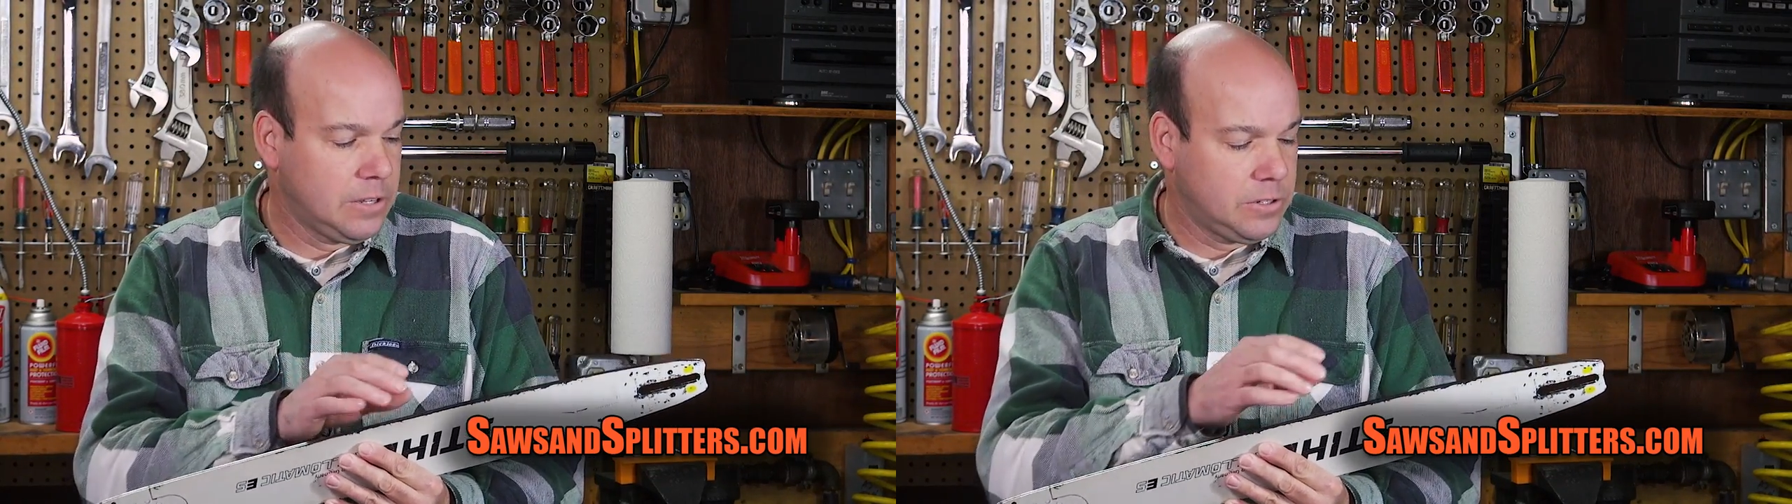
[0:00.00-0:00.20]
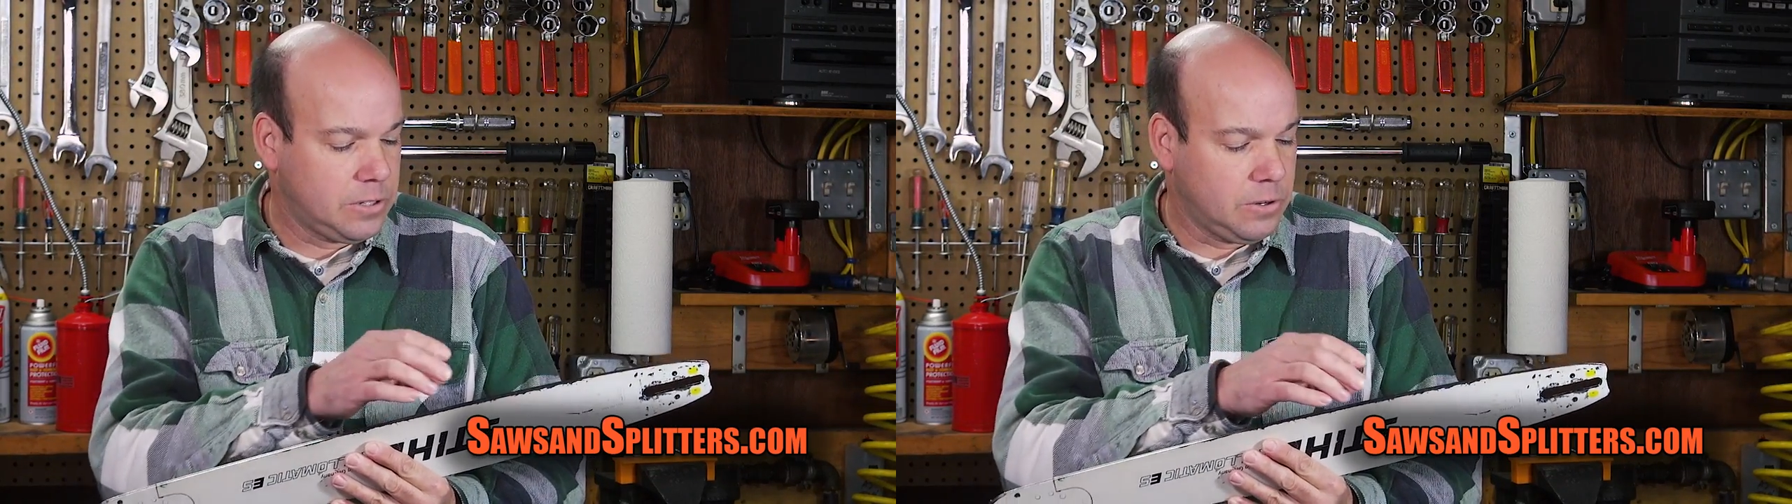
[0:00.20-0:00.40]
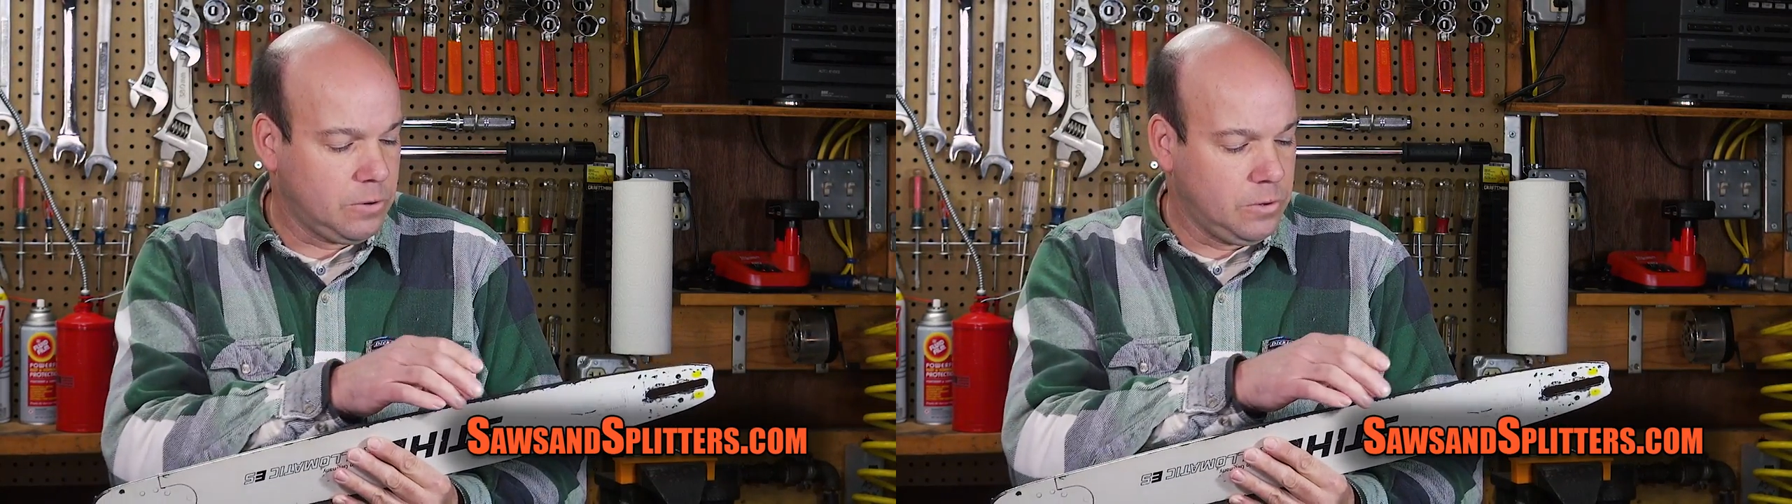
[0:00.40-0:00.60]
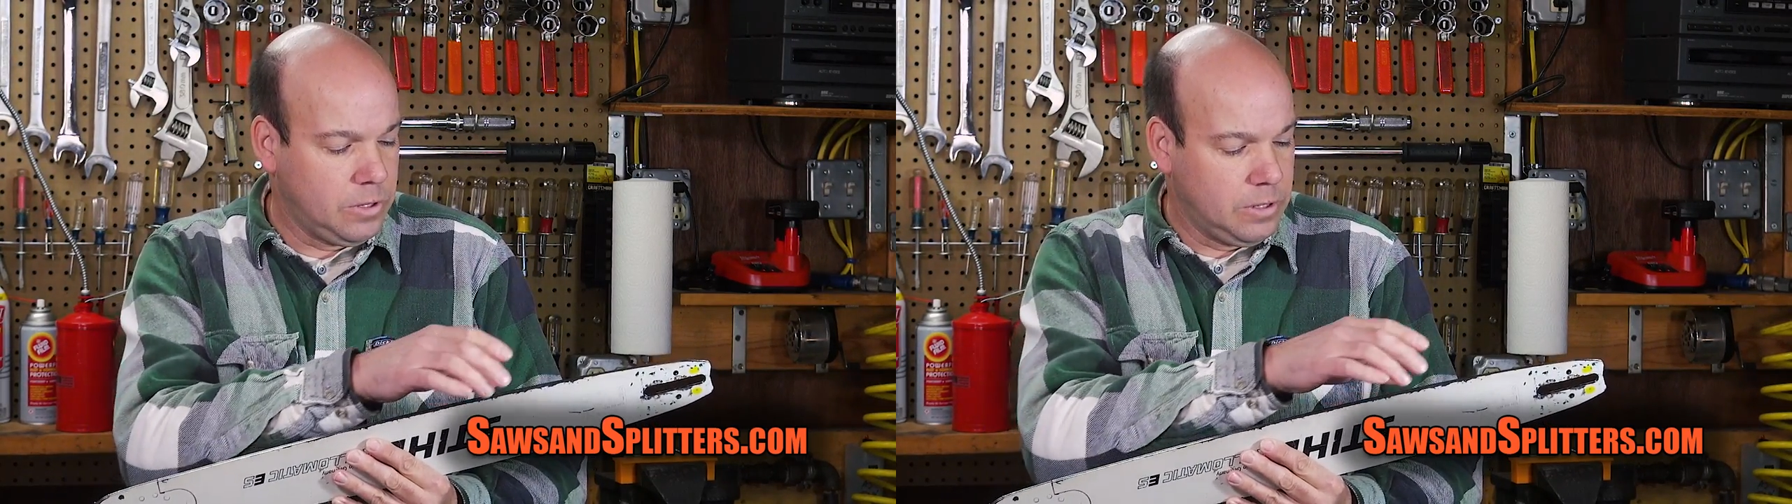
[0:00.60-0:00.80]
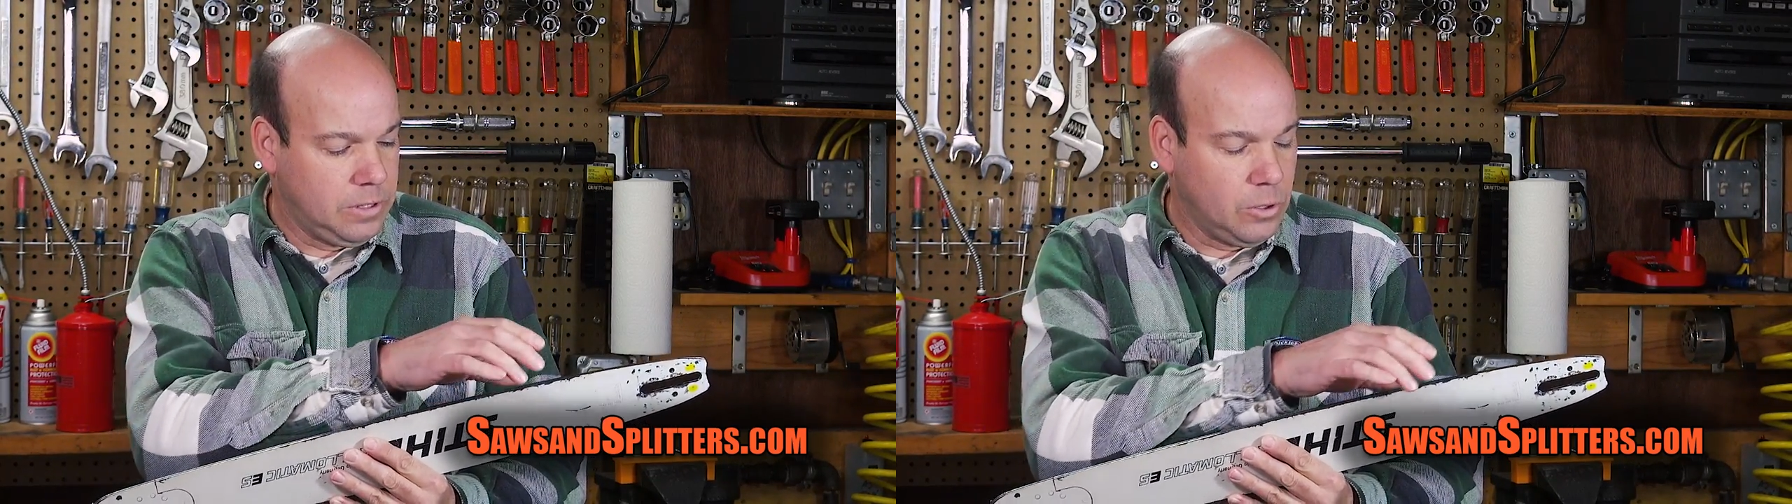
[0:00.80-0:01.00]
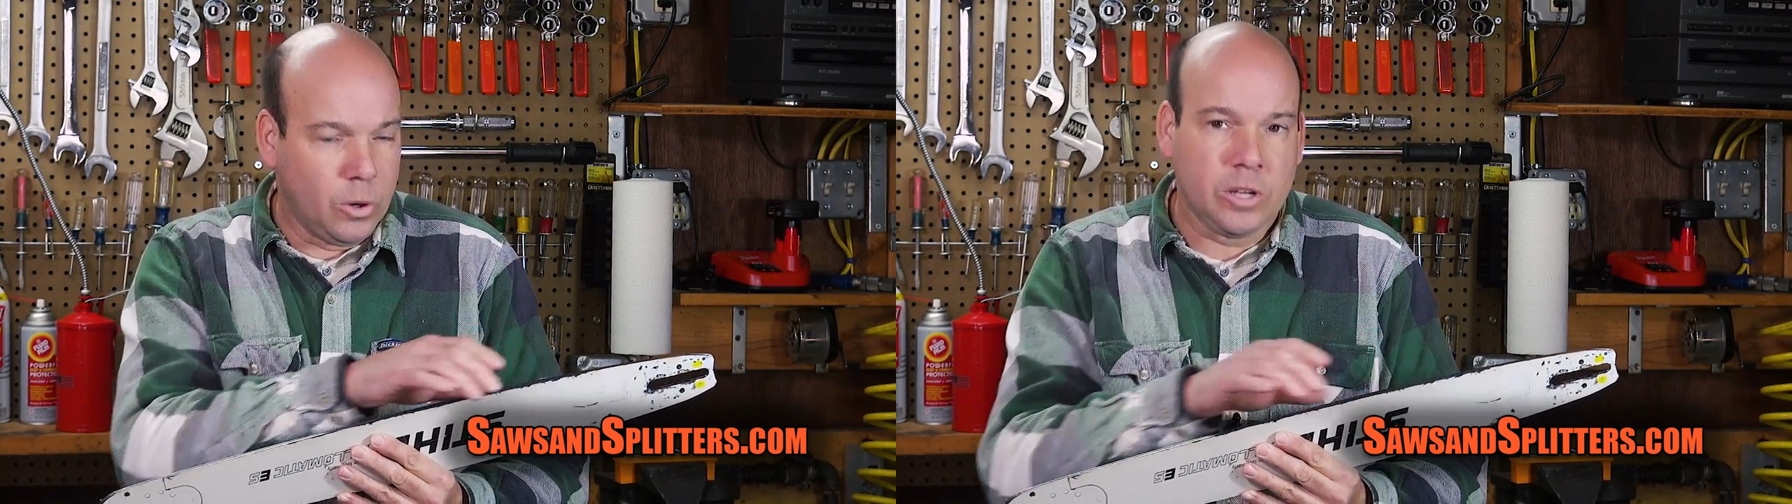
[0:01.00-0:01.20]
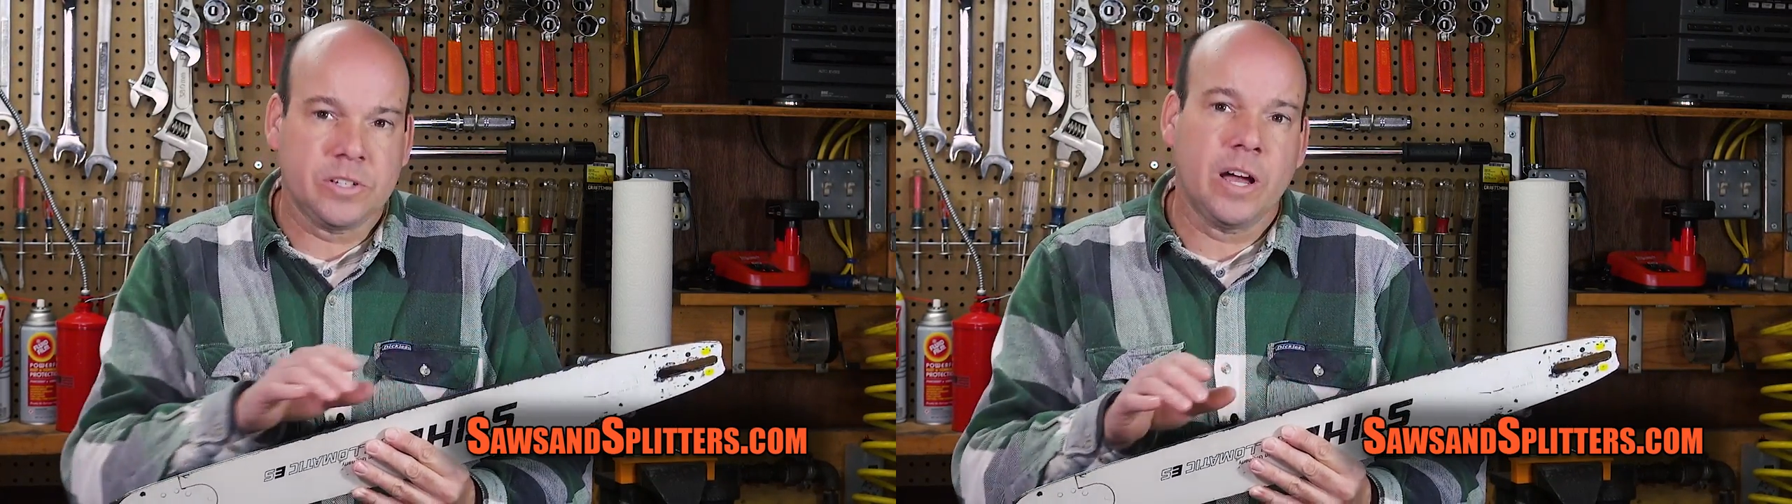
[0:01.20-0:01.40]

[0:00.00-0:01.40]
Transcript: So the oil's